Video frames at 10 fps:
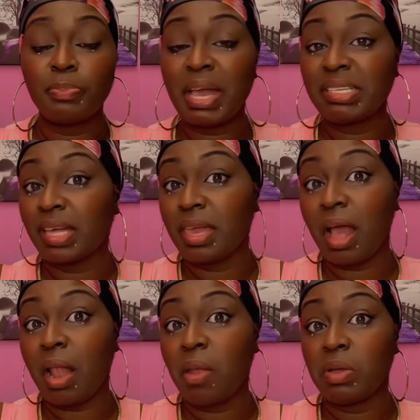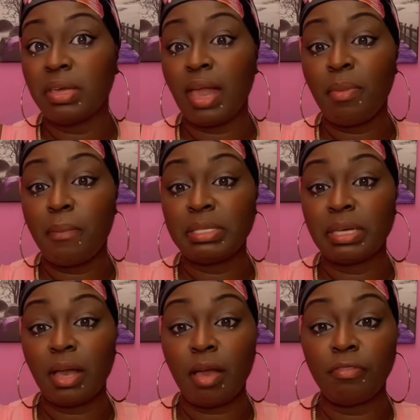Spice, are you alone? Can you make me
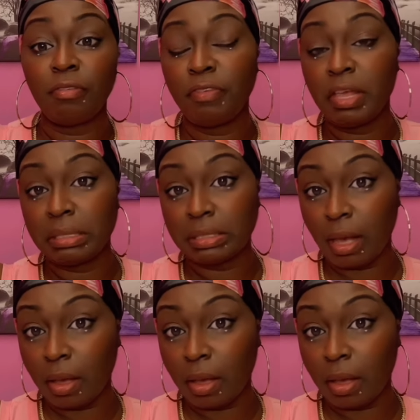take off the filter?